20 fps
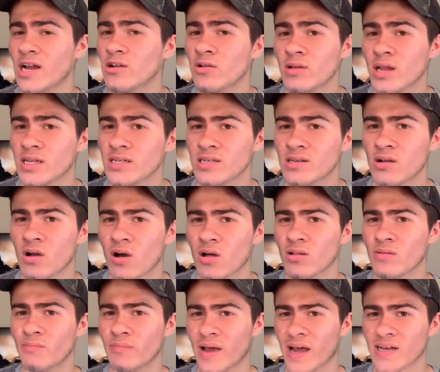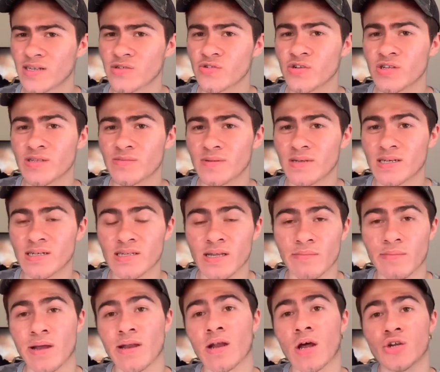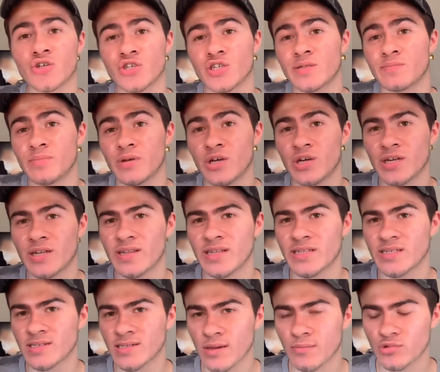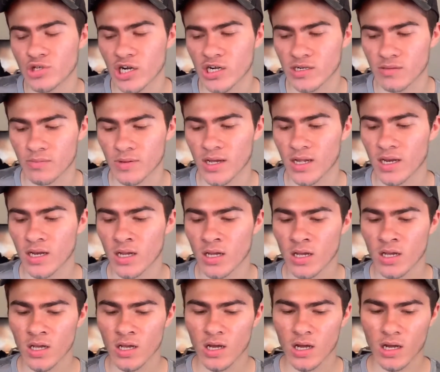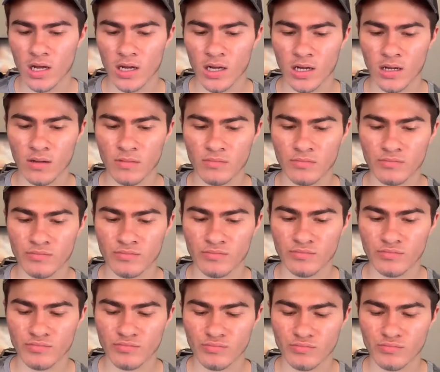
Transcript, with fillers: I don't like to call them bad students because they may not just be good at the subject, but um,